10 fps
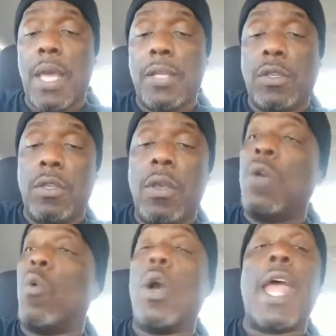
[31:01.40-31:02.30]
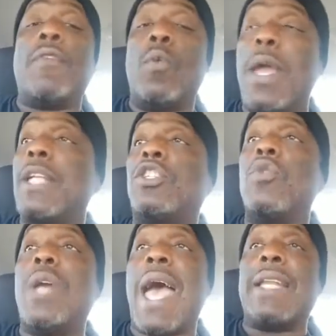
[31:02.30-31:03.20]
So whatever wins you
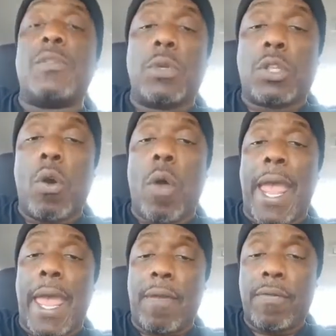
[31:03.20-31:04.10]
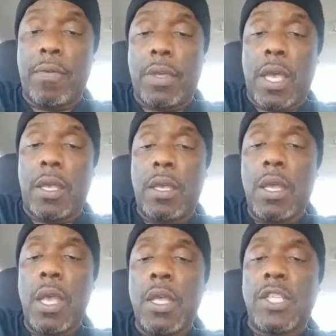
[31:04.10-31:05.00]
got is what you're gonna have. Okay.
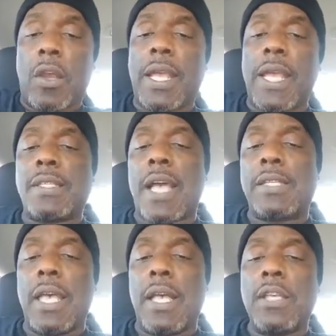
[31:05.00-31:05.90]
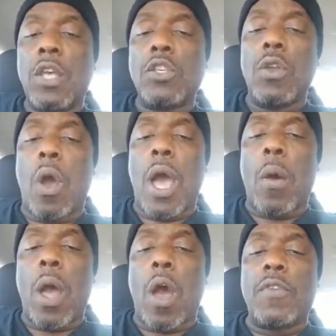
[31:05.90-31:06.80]
Sarah K. Scott says, you know how
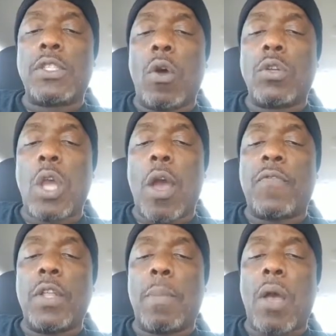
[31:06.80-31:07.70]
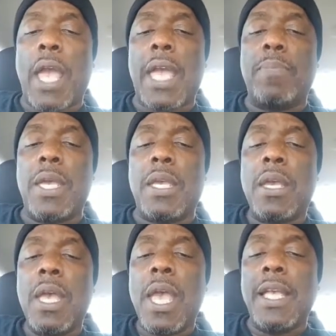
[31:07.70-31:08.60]
I always told you how I feel about AB.
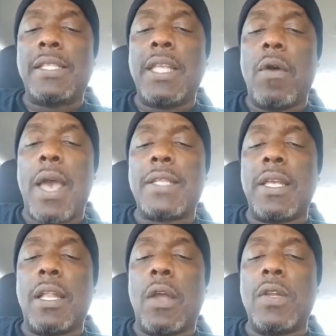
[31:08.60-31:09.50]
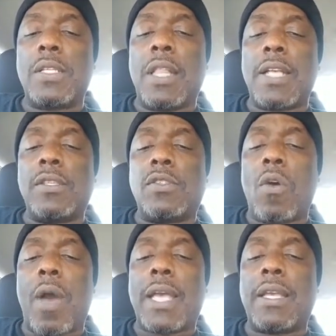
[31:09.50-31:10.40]
He still hasn't learned his lesson,
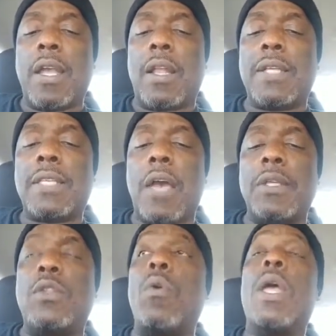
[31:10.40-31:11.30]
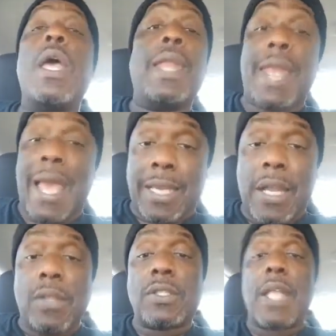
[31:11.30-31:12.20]
so I can care less how he's doing. And I can
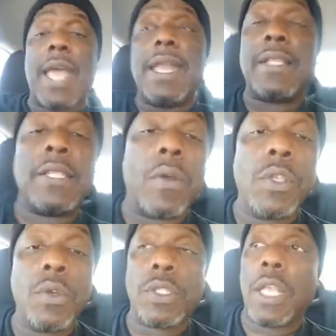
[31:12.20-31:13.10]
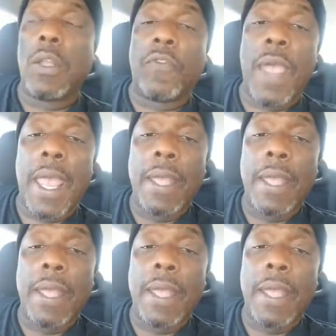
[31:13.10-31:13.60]
understand that, Sarah. You're a Steeler fan.